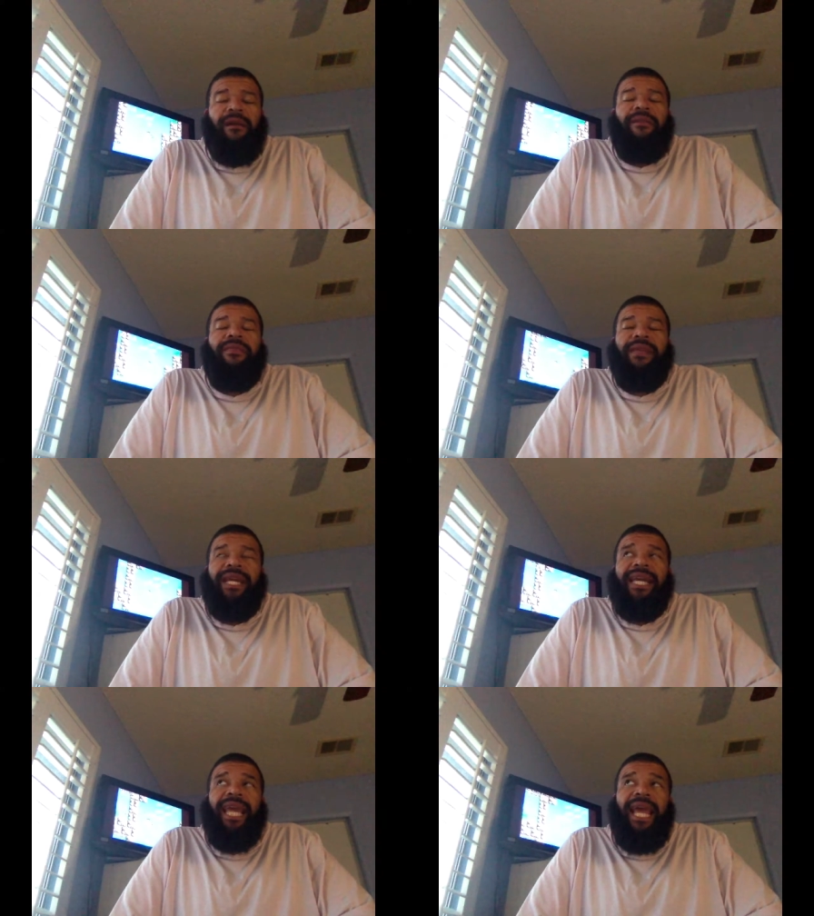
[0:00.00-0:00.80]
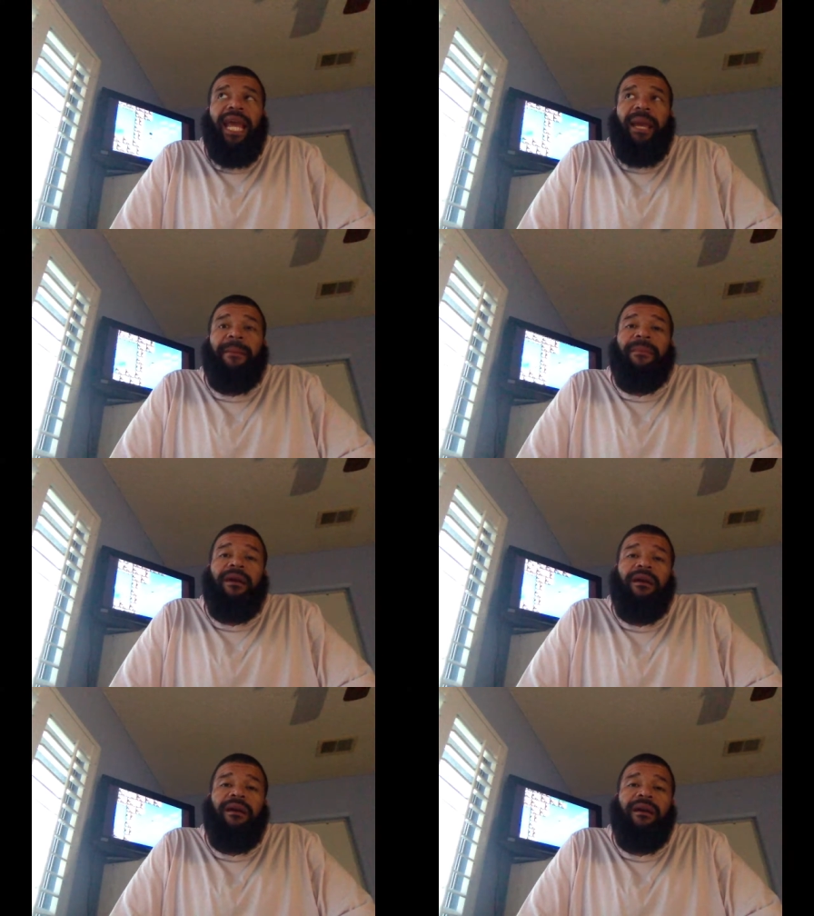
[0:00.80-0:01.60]
The game,
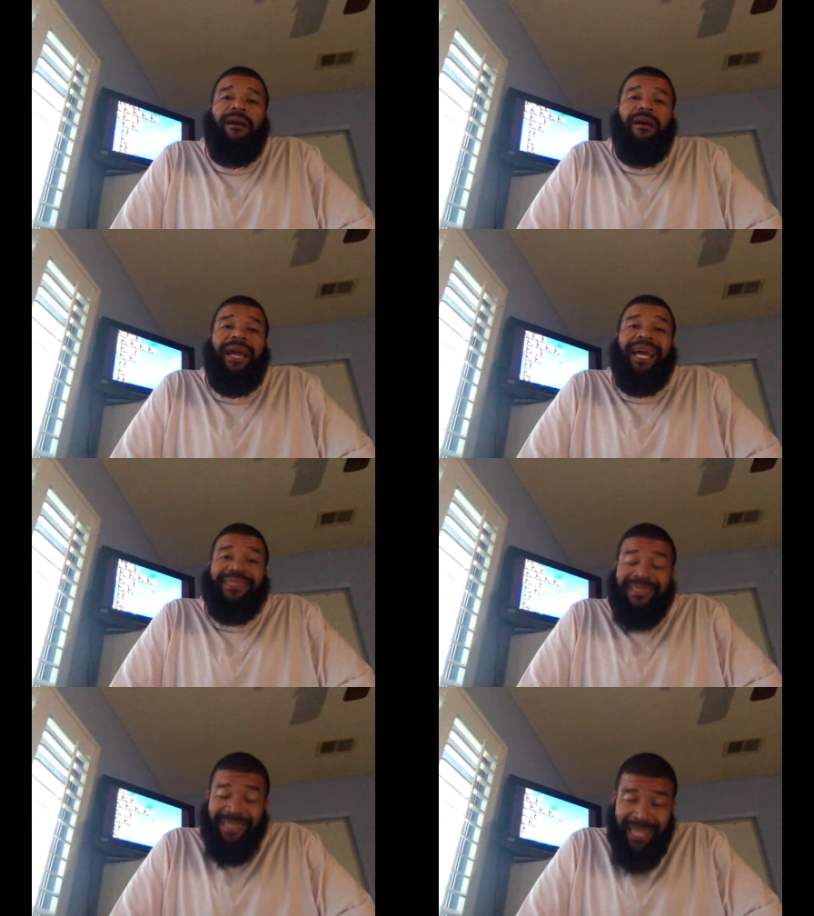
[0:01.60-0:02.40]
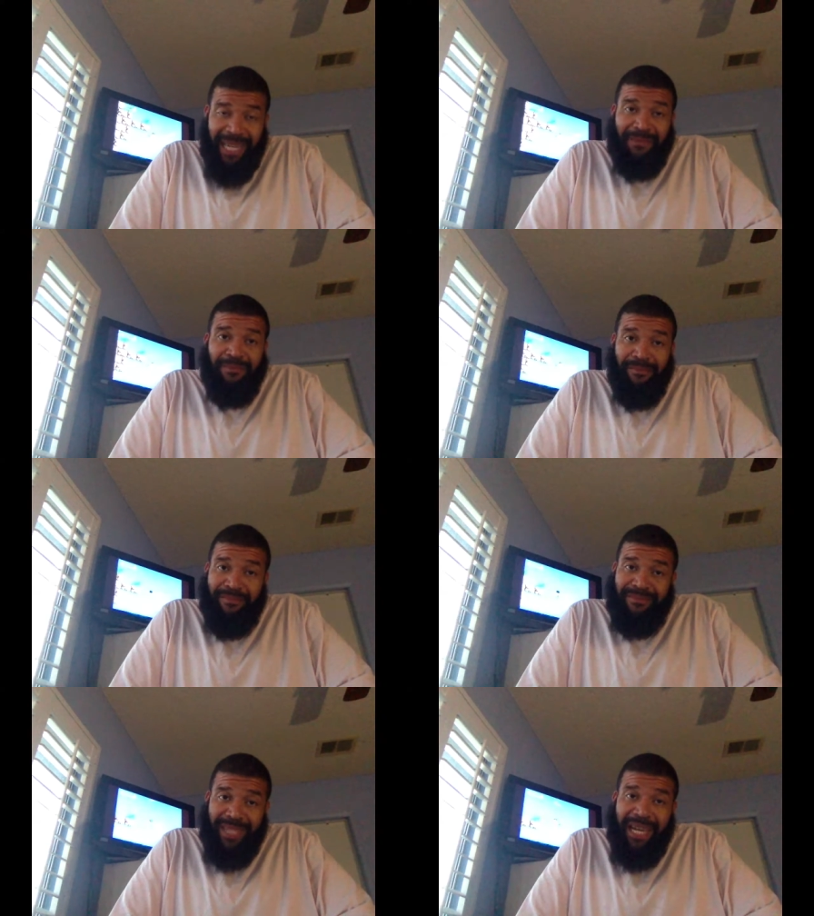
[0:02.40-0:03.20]
at the same
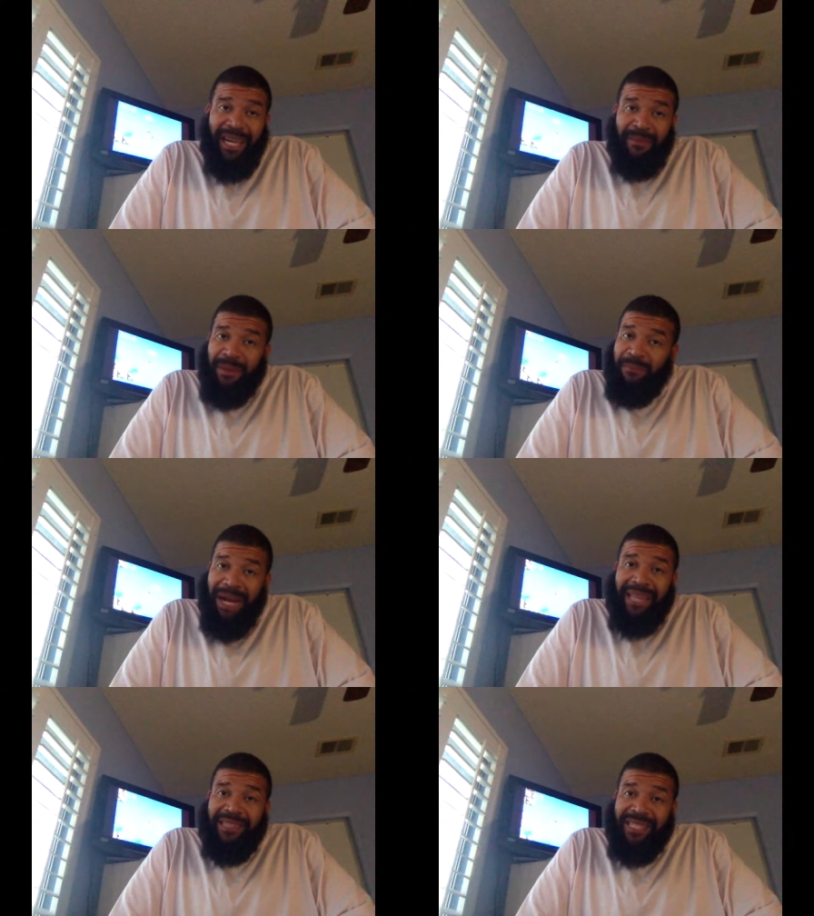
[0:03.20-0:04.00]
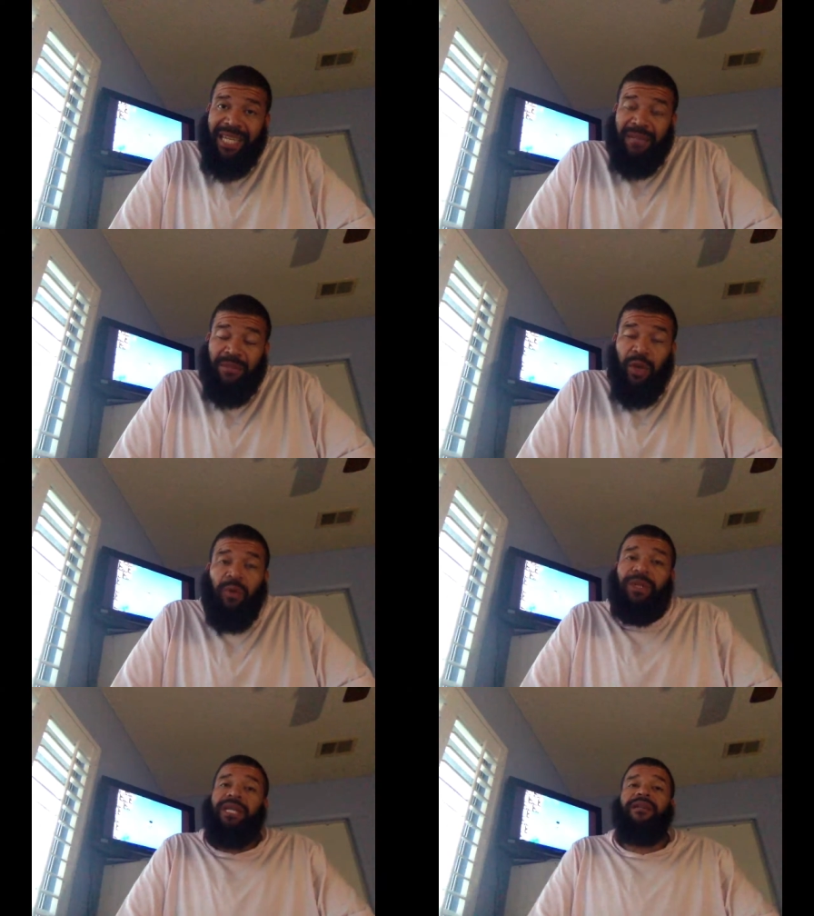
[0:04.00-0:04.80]
time and by the same
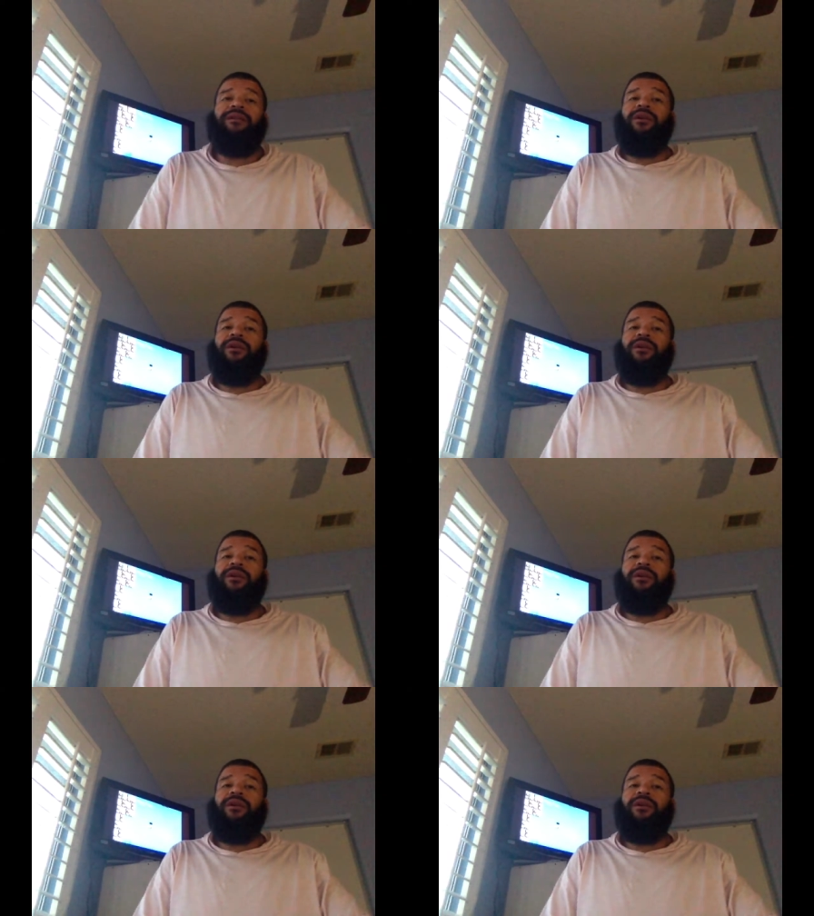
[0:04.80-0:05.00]
token,